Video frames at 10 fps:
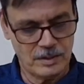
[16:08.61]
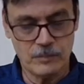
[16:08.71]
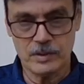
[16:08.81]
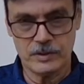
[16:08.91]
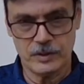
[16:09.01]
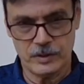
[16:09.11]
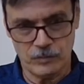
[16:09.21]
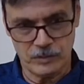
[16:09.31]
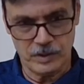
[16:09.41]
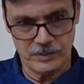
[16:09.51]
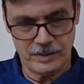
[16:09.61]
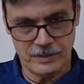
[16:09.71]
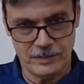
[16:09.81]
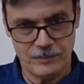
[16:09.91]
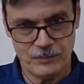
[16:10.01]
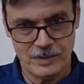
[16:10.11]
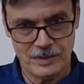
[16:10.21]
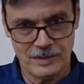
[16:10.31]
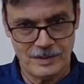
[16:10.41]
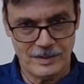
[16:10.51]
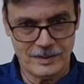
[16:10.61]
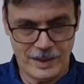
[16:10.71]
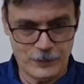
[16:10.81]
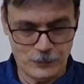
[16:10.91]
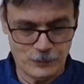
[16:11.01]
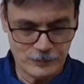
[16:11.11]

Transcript: liberal theory of the state. Thank you.